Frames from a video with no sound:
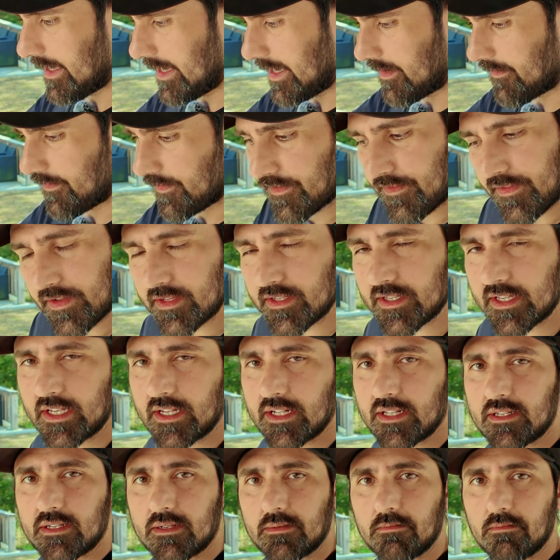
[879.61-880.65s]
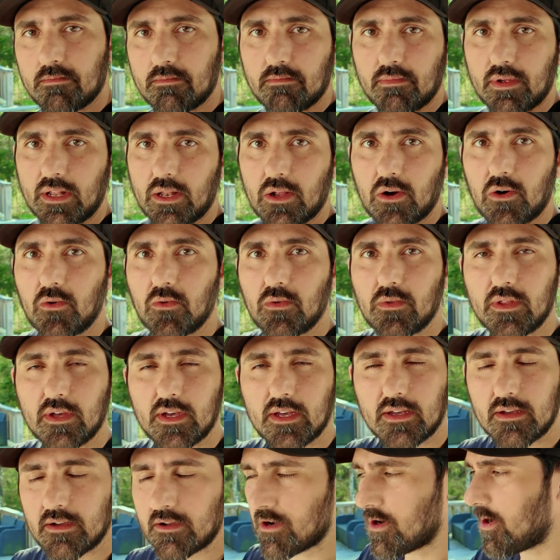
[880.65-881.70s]
half of the seeds below
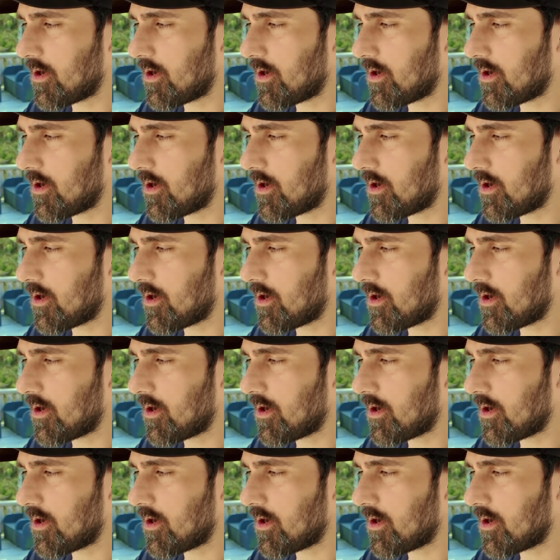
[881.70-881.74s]
the